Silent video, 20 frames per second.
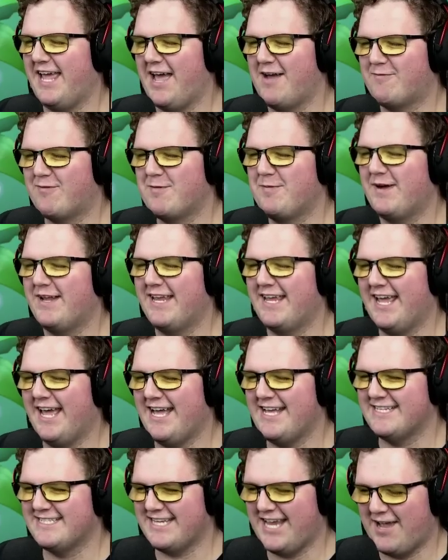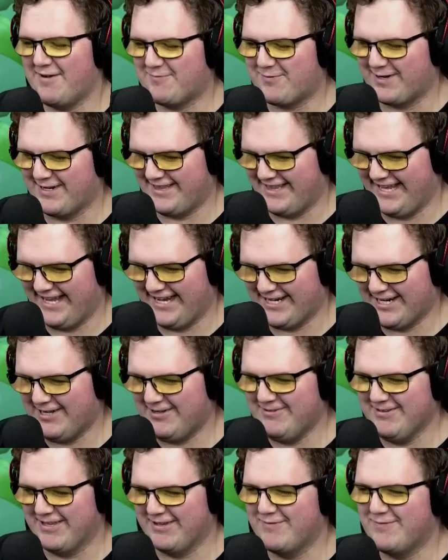everybody has everything.
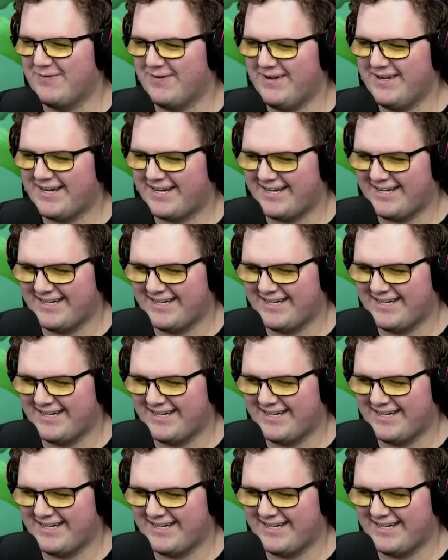Holy fuck.